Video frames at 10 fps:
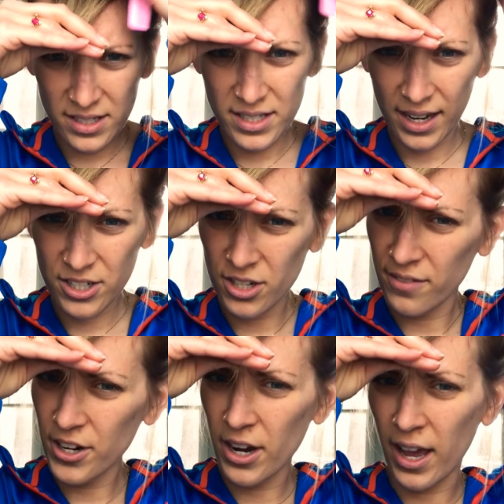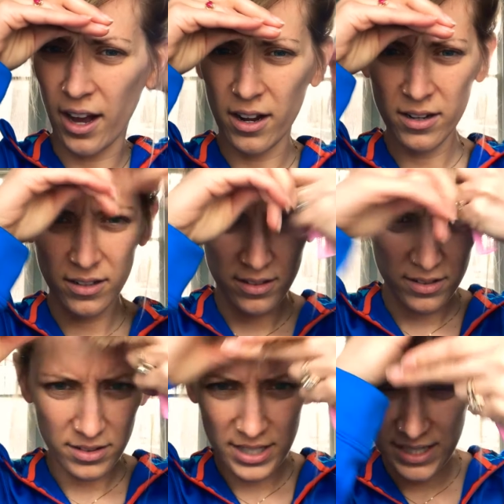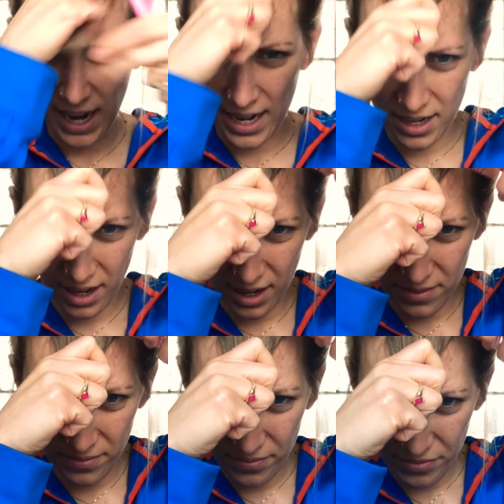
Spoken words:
section of your hair decided on.